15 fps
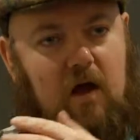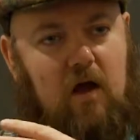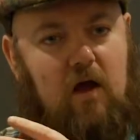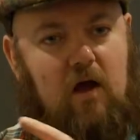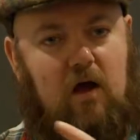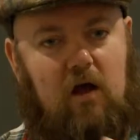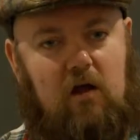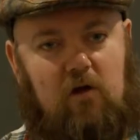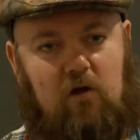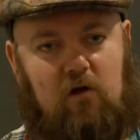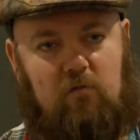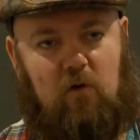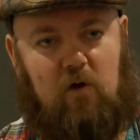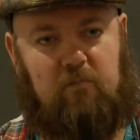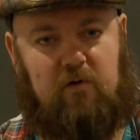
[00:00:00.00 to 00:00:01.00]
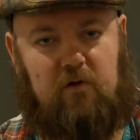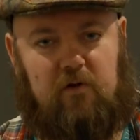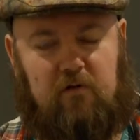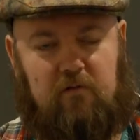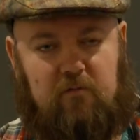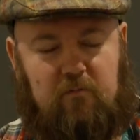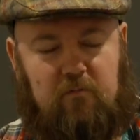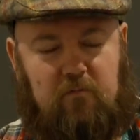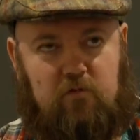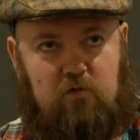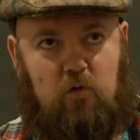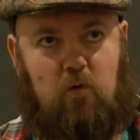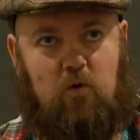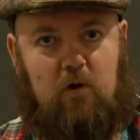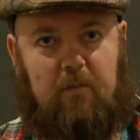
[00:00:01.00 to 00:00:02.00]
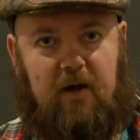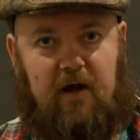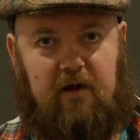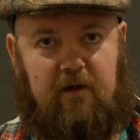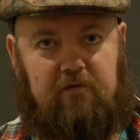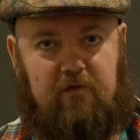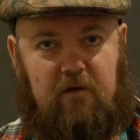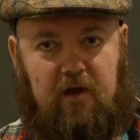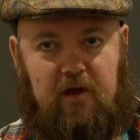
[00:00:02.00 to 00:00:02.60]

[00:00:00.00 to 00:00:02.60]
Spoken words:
a lot of what I'm going to talk about is